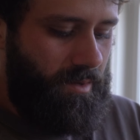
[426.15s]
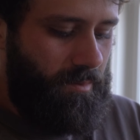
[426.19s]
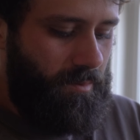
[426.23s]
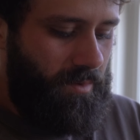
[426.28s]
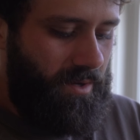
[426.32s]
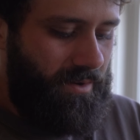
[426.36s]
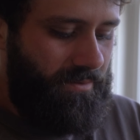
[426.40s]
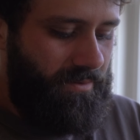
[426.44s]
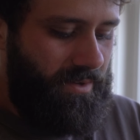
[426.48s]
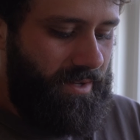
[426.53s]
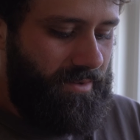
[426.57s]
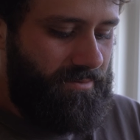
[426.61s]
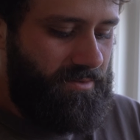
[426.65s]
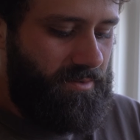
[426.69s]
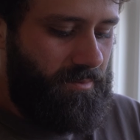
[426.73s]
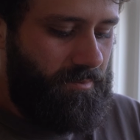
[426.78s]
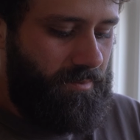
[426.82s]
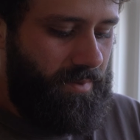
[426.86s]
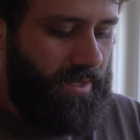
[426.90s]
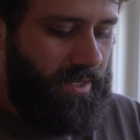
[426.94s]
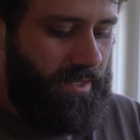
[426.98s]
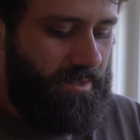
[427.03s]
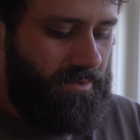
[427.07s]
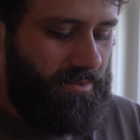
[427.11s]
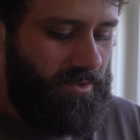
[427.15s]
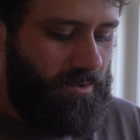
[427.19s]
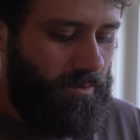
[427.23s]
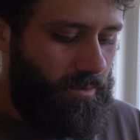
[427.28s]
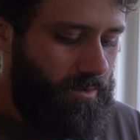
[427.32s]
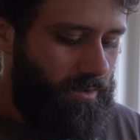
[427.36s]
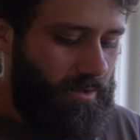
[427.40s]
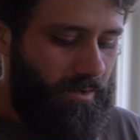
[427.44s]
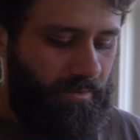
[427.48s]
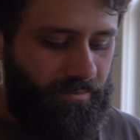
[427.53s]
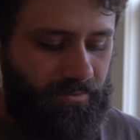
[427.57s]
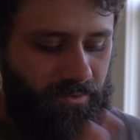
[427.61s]
But if you have some beans
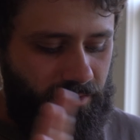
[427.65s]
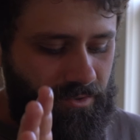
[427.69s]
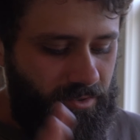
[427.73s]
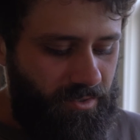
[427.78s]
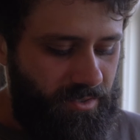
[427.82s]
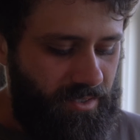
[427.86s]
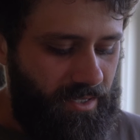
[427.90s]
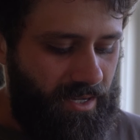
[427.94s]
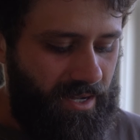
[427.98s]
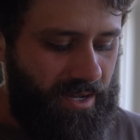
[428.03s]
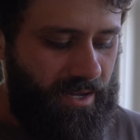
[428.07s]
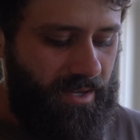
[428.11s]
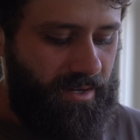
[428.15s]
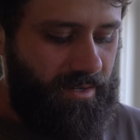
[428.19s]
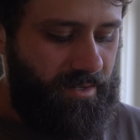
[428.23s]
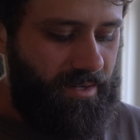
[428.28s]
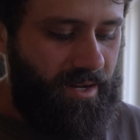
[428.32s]
going off to the side,